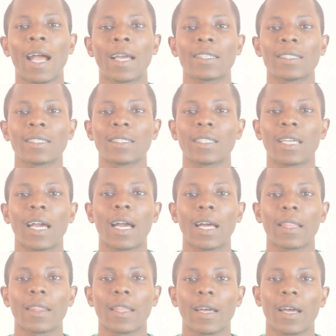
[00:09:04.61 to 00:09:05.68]
adding the
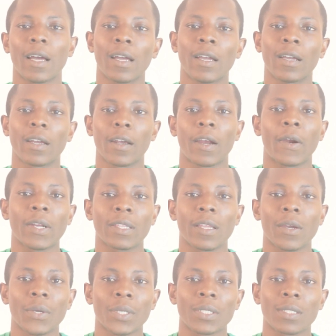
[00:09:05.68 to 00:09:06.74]
other
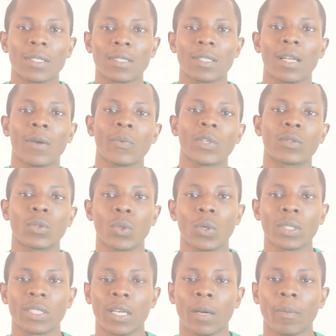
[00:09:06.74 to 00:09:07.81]
characteristics that we
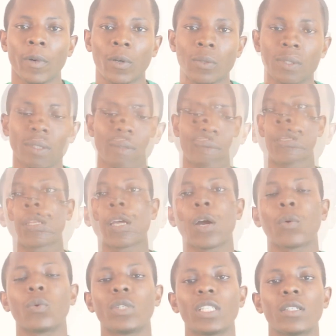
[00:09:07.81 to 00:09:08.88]
talked about.
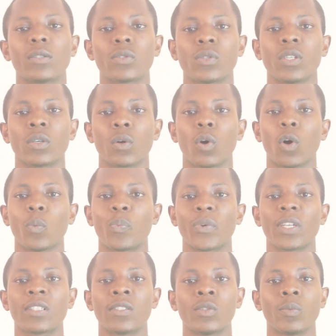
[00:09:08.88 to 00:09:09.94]
Now we need to
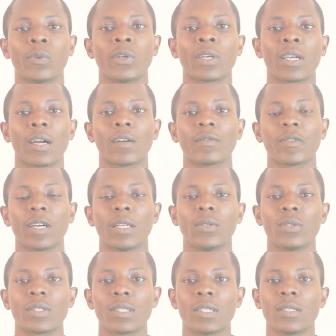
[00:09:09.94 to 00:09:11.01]
incorporate numerical
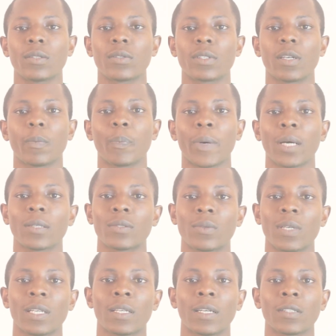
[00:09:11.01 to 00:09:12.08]
values into the
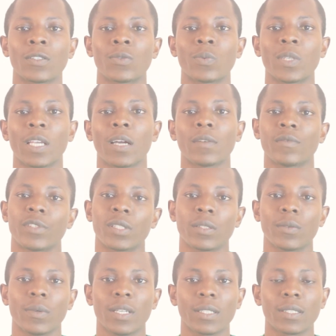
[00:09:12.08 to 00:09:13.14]
password that we have
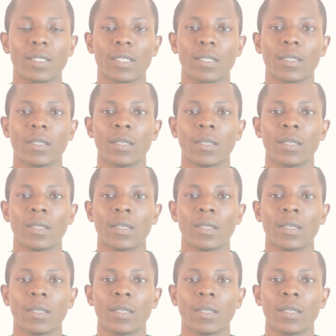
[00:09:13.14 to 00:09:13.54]
generated.